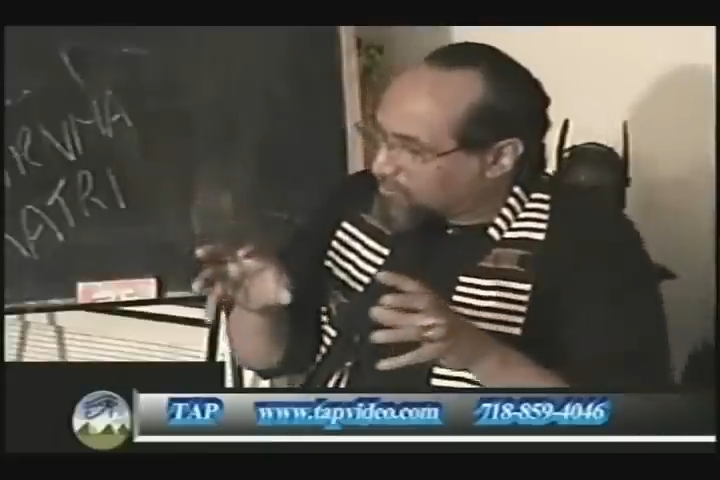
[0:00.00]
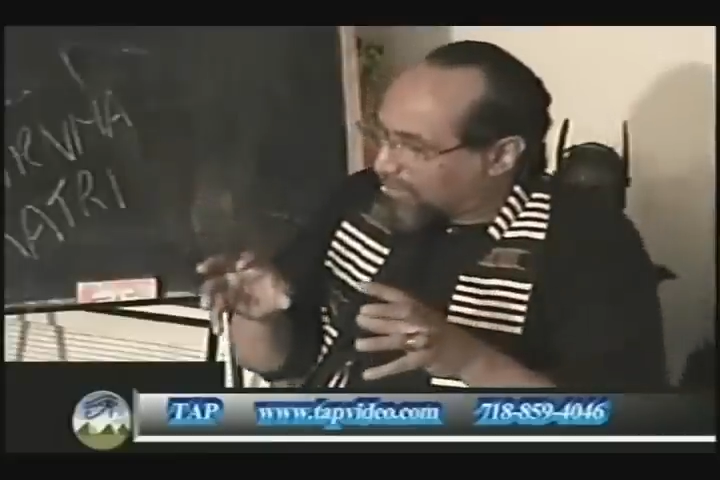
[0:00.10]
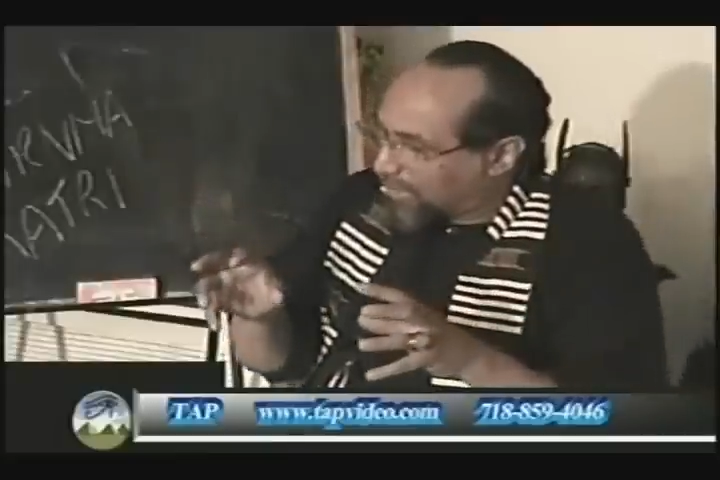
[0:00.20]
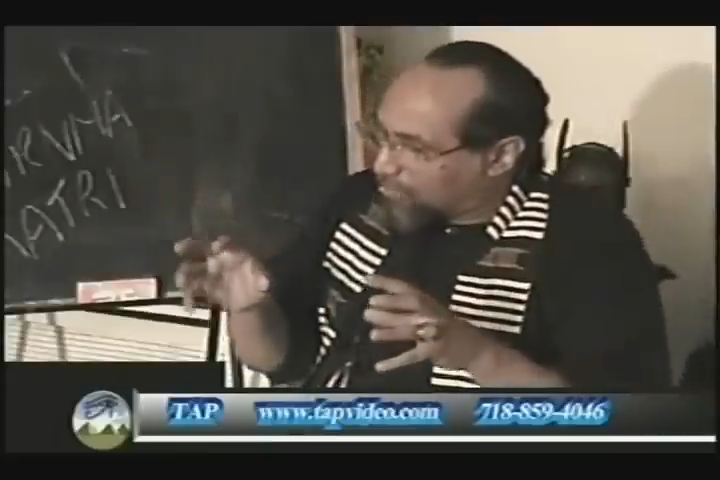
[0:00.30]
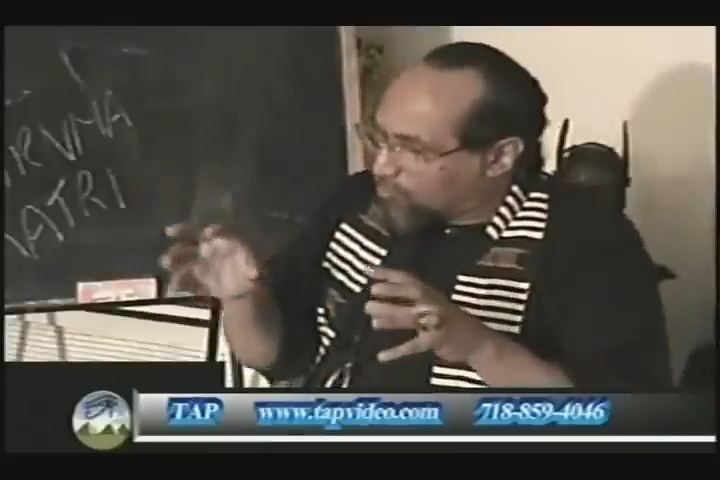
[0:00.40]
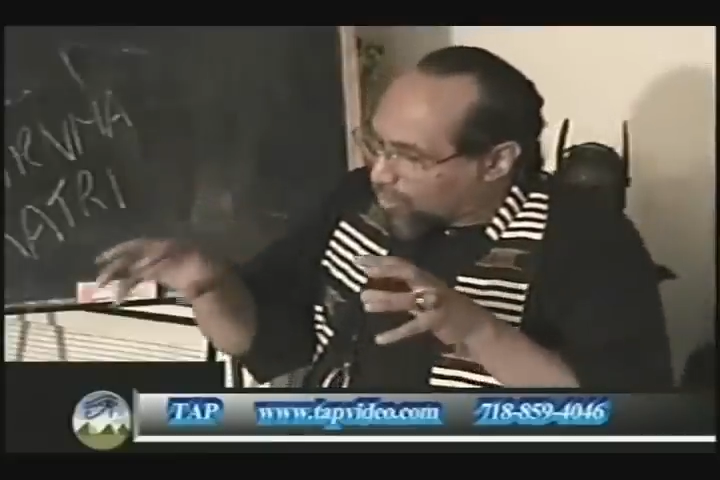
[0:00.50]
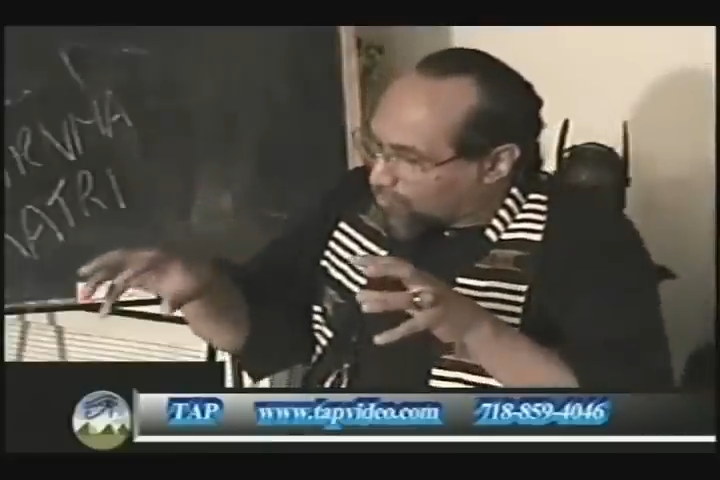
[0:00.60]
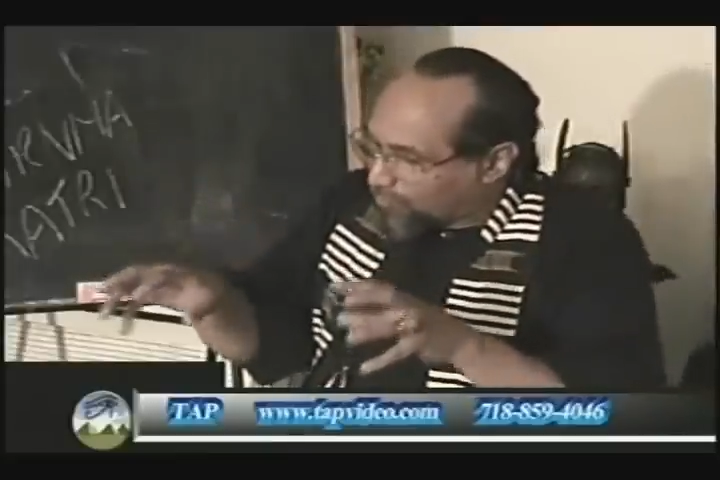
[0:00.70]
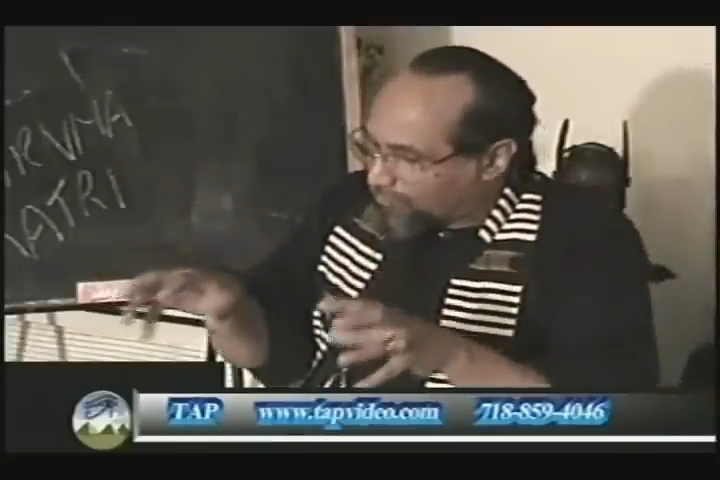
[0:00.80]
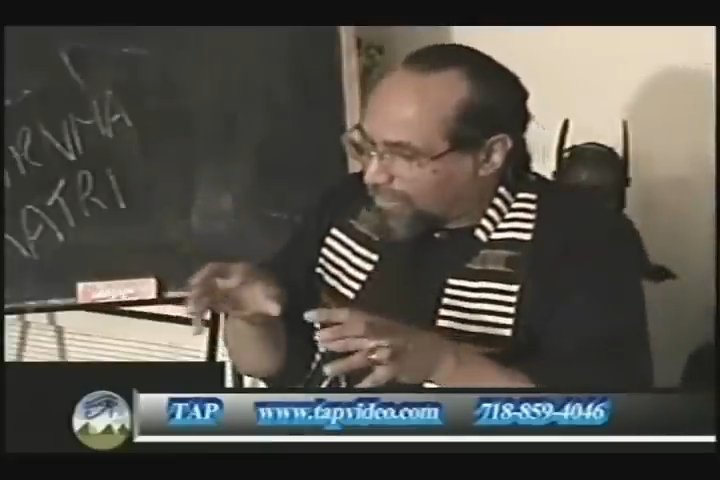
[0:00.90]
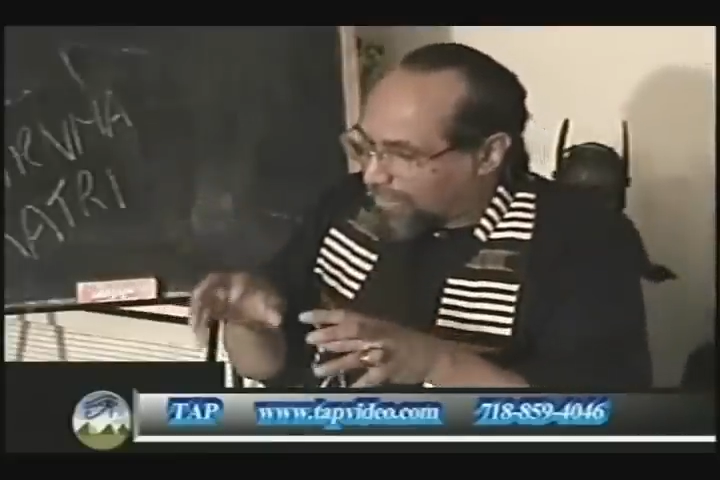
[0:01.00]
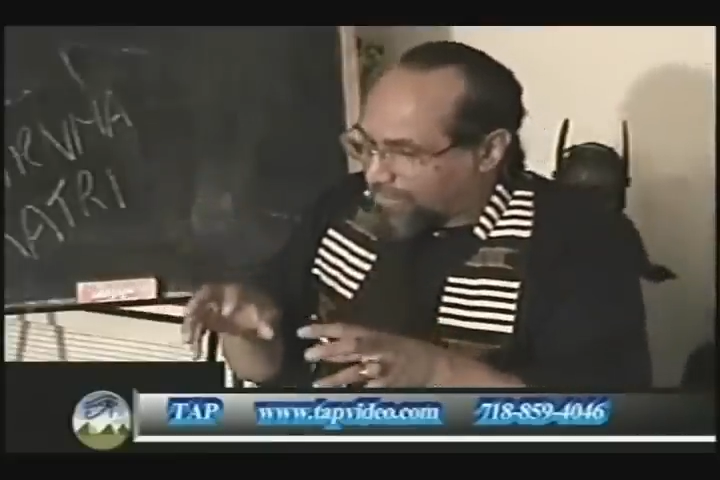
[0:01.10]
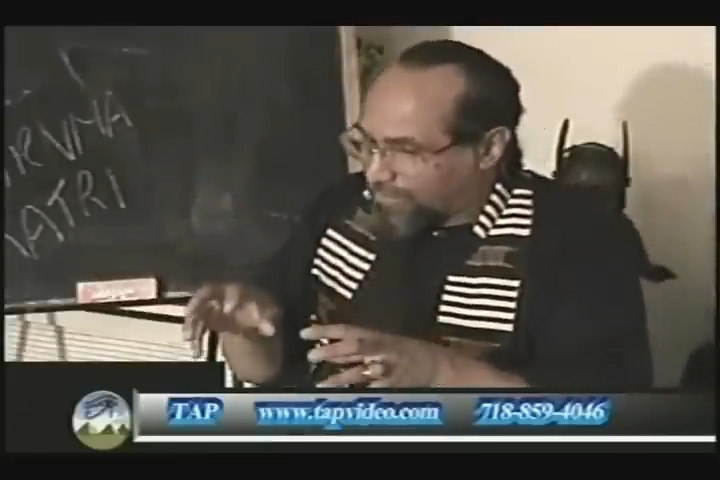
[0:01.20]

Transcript: one with the other